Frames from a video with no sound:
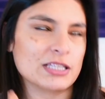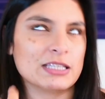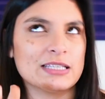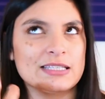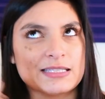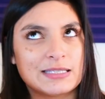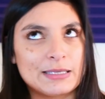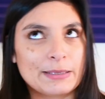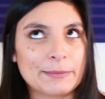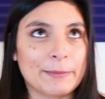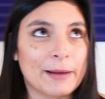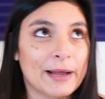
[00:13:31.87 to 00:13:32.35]
at
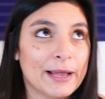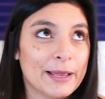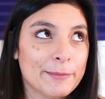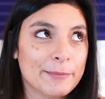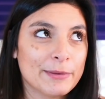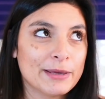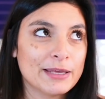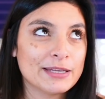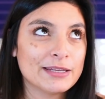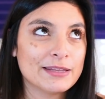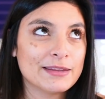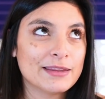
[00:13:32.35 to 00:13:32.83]
least in my
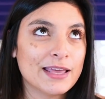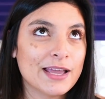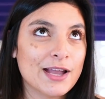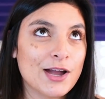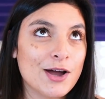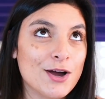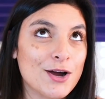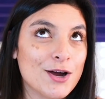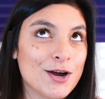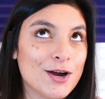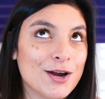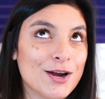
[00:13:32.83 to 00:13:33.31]
opinion they
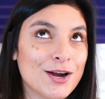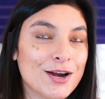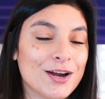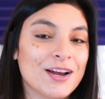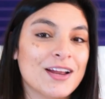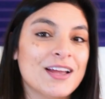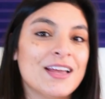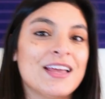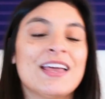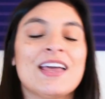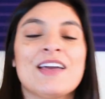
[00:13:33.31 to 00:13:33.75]
are.